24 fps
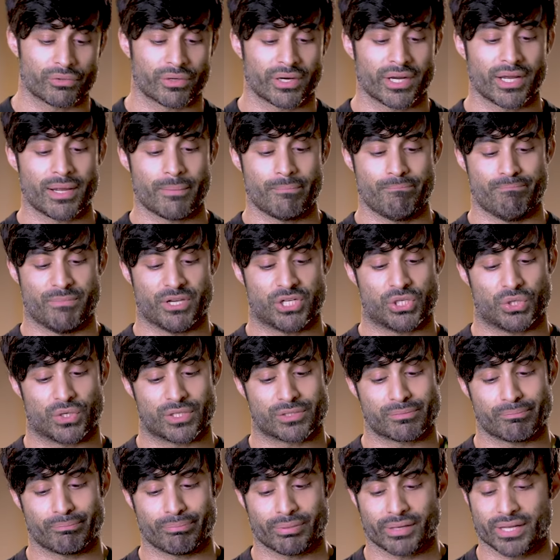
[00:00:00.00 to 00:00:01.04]
right, make sure
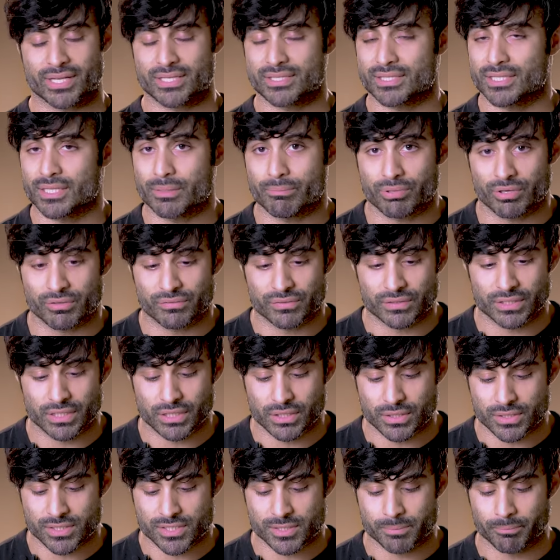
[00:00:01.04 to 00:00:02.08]
it's placed in a perfectly
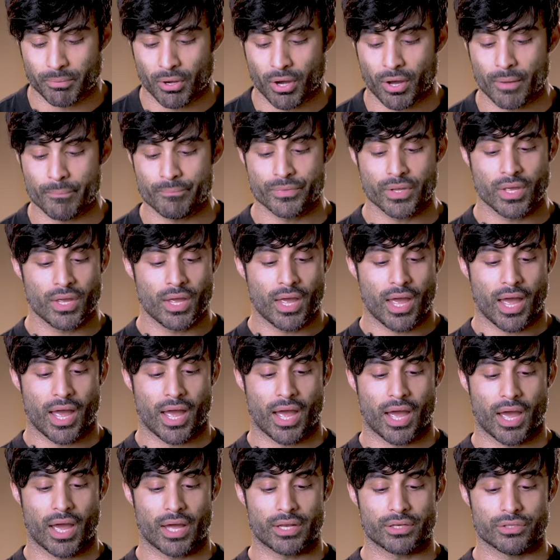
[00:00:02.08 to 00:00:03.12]
good spot,
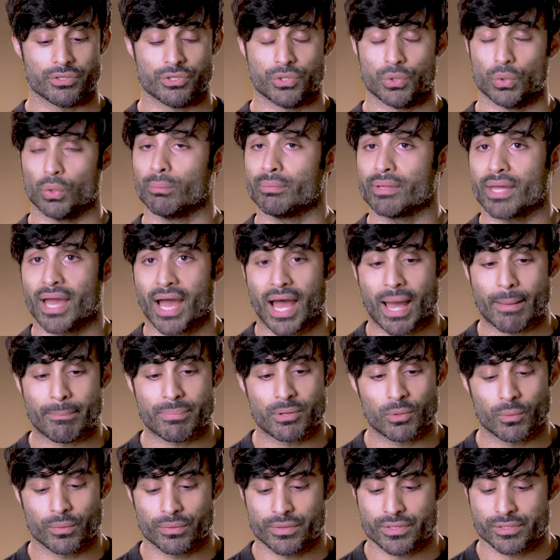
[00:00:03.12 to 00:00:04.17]
and you'll be
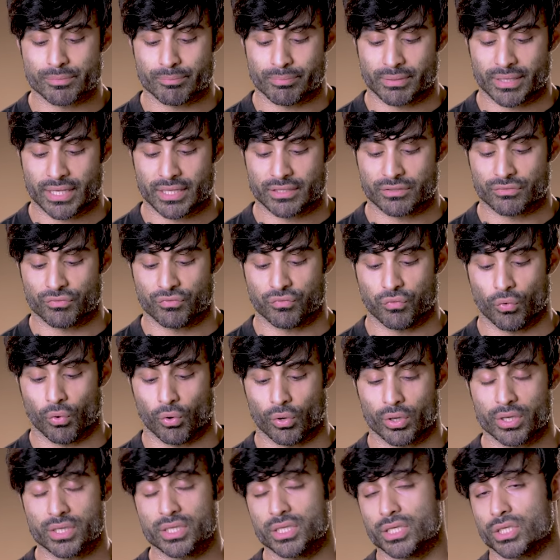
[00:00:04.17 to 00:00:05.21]
happy with this plant
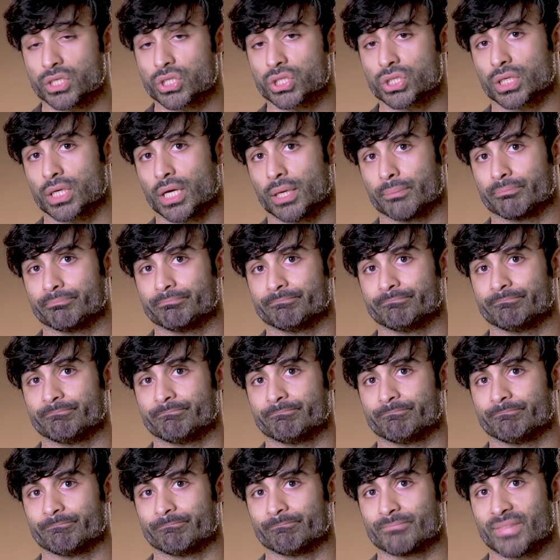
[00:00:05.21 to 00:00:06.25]
for years to come.
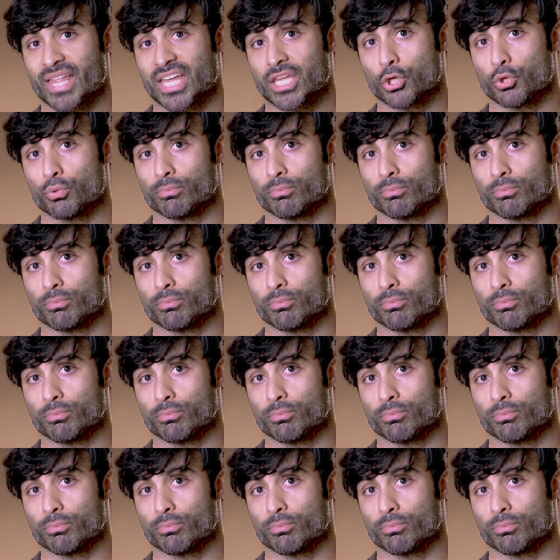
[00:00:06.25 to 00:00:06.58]
Thank